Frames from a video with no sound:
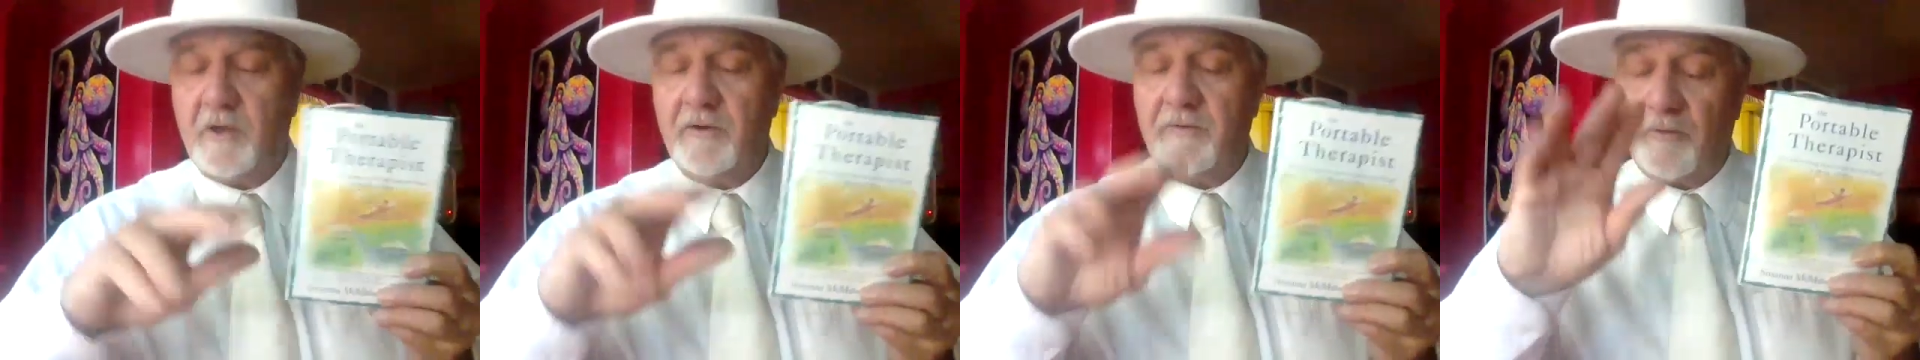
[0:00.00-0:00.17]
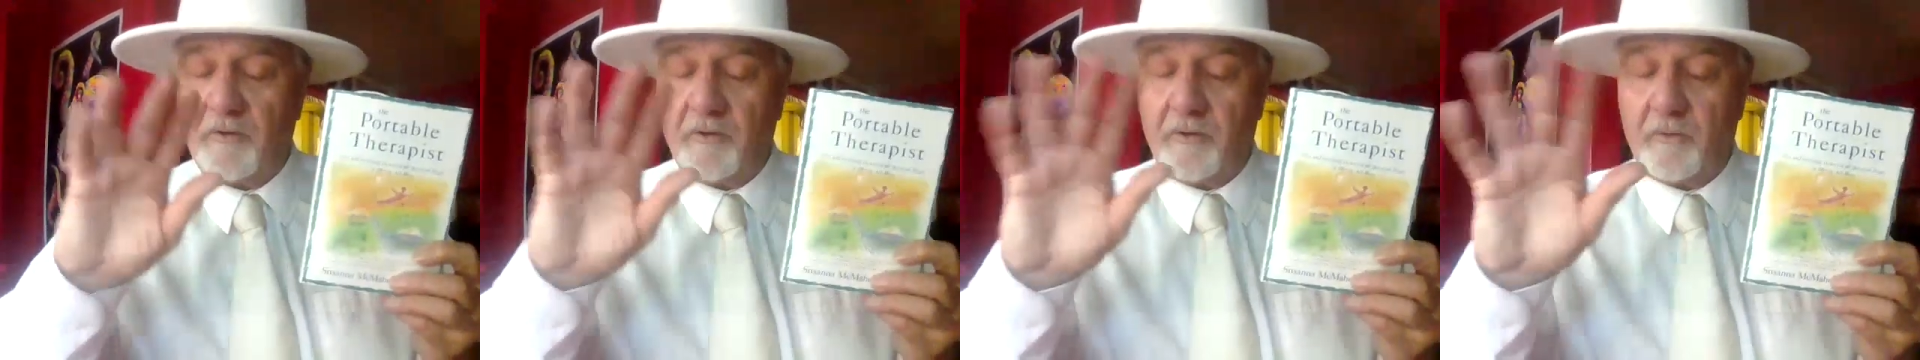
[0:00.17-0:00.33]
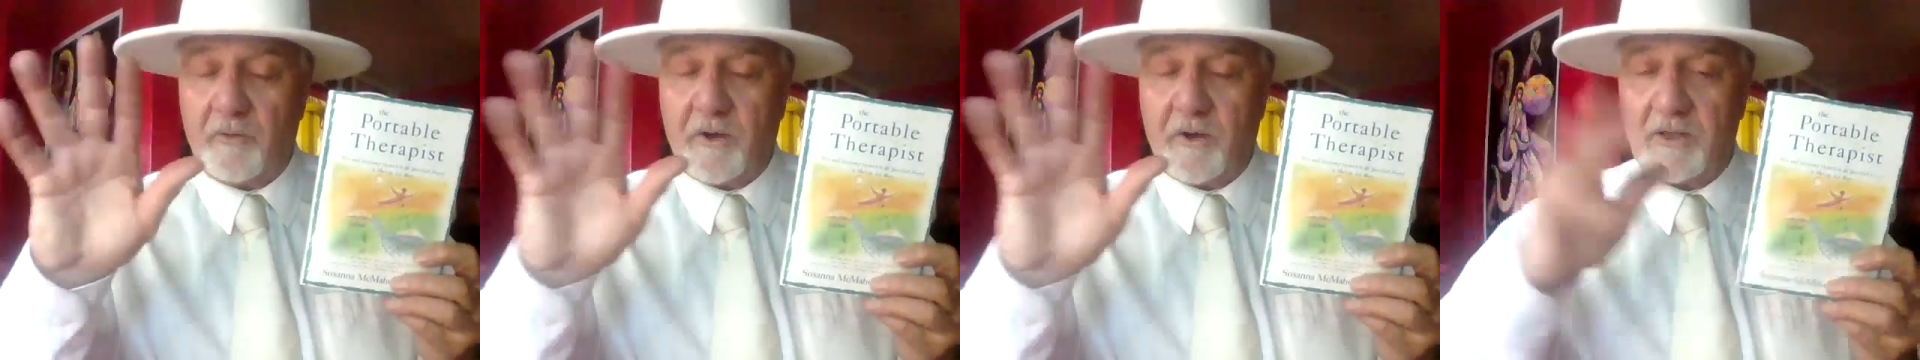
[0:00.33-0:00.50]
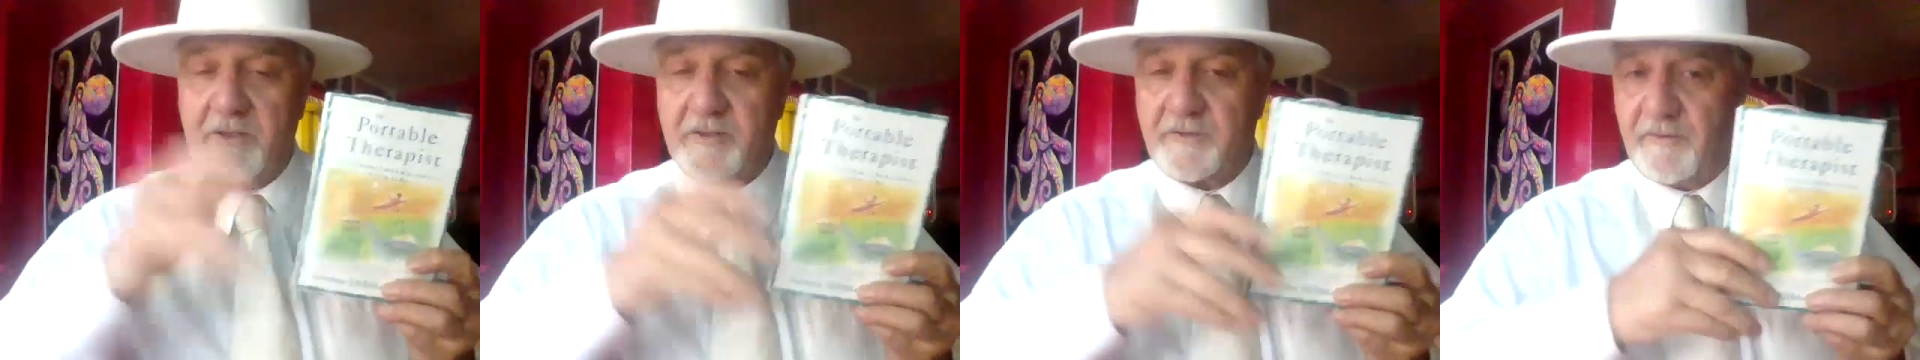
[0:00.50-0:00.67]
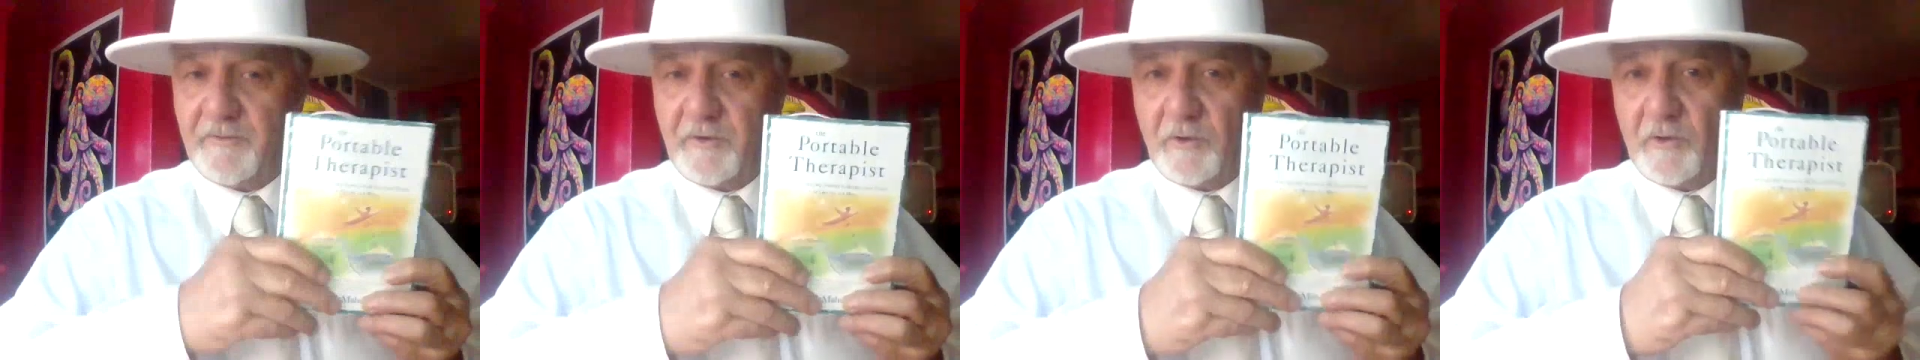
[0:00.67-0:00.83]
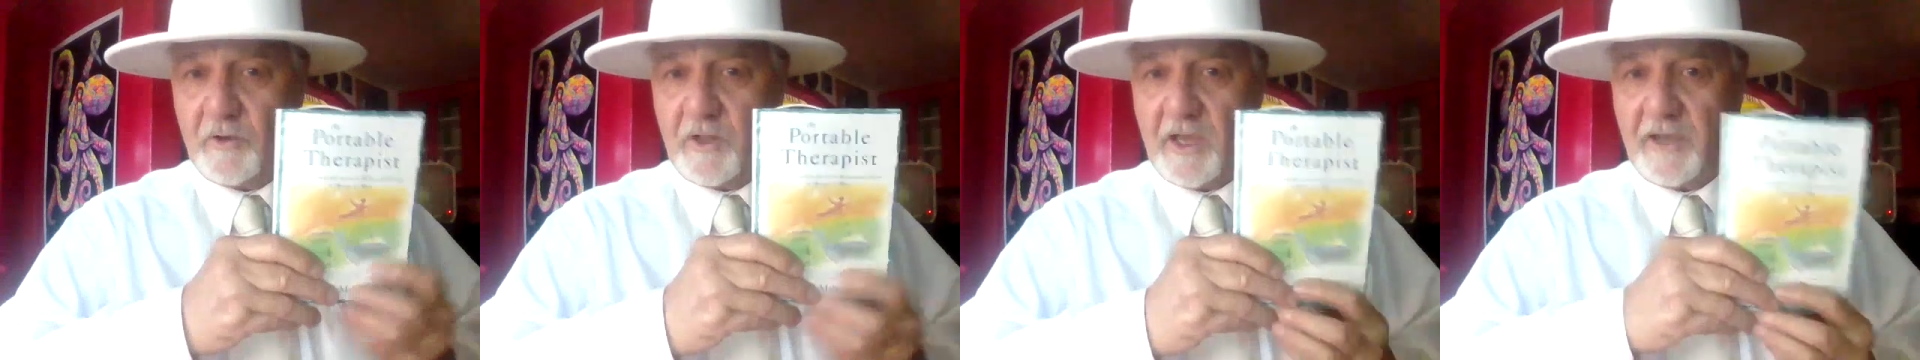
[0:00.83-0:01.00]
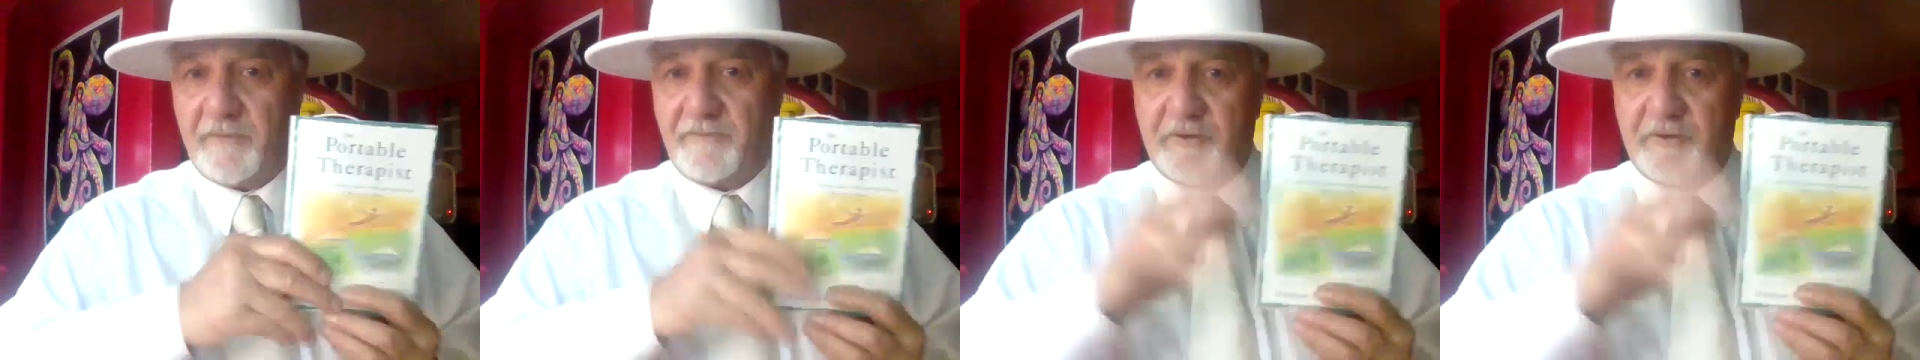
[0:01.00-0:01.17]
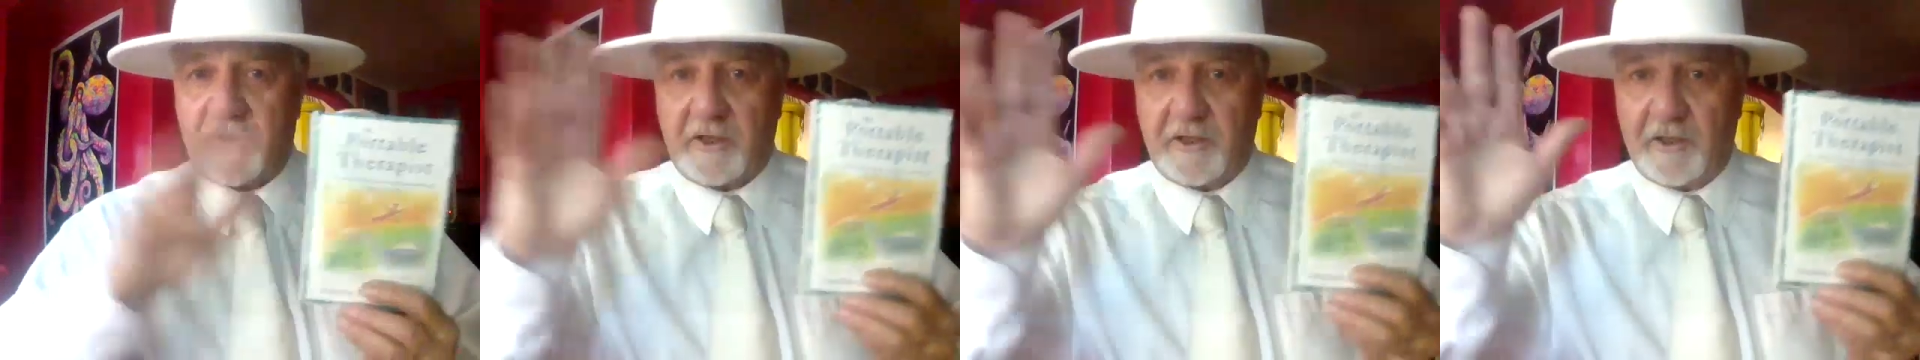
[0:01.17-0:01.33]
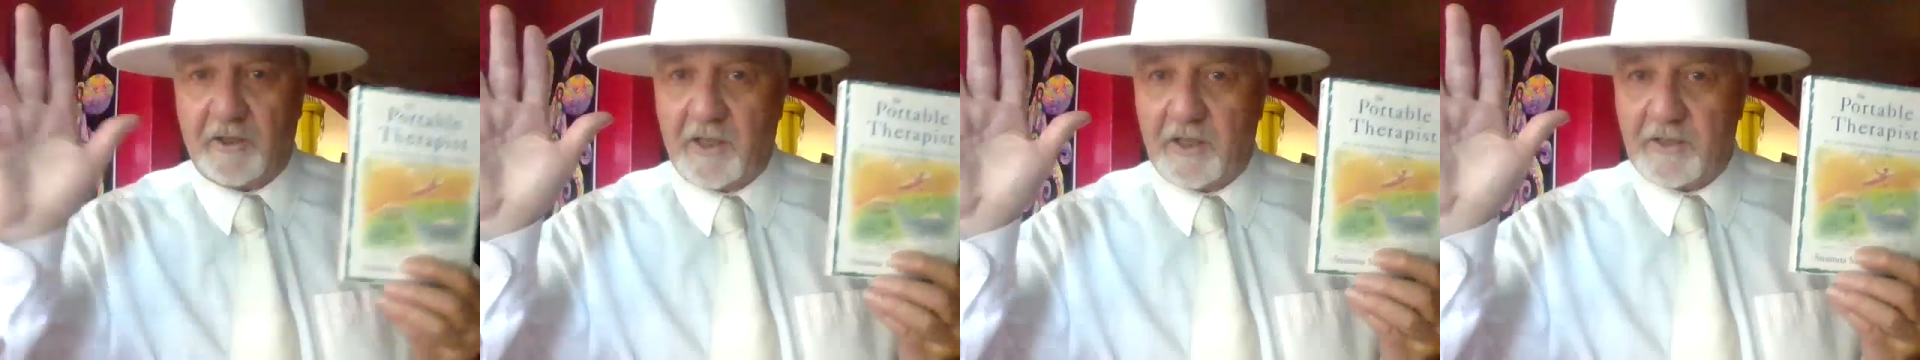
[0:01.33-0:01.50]
for the rest of your life,
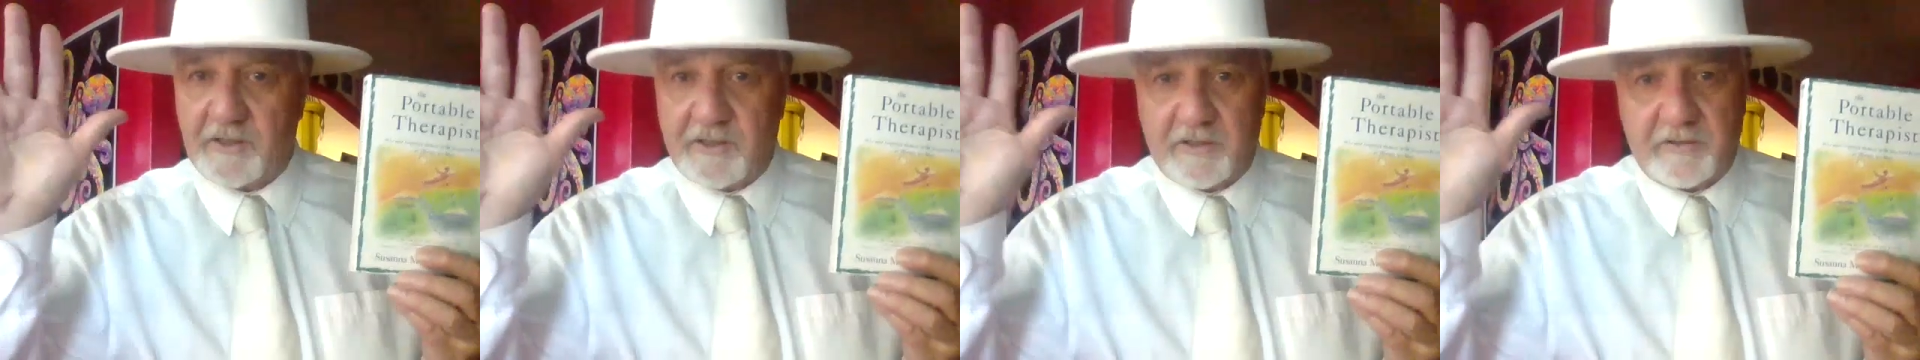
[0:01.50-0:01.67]
take it less